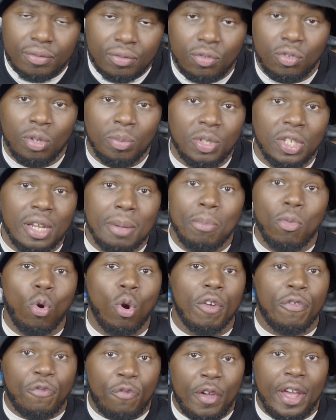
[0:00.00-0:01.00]
you know what I'm saying,
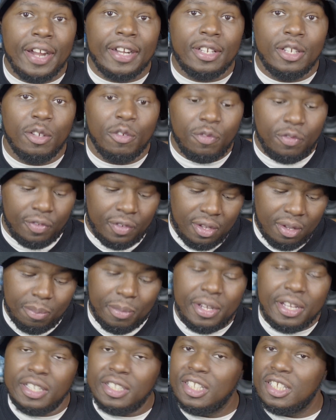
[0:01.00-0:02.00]
more effective.
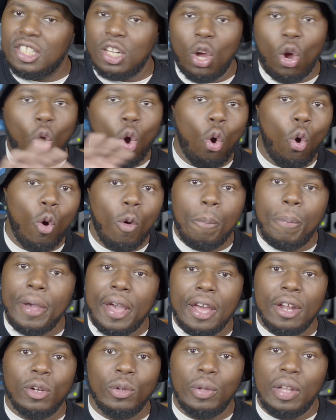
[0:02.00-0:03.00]
Because it's a whole
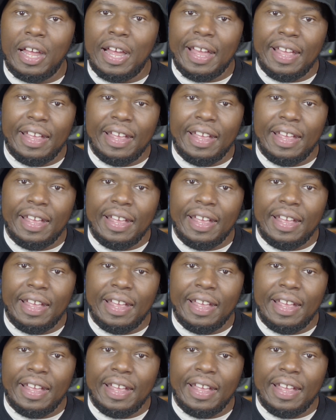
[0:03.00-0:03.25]
panel,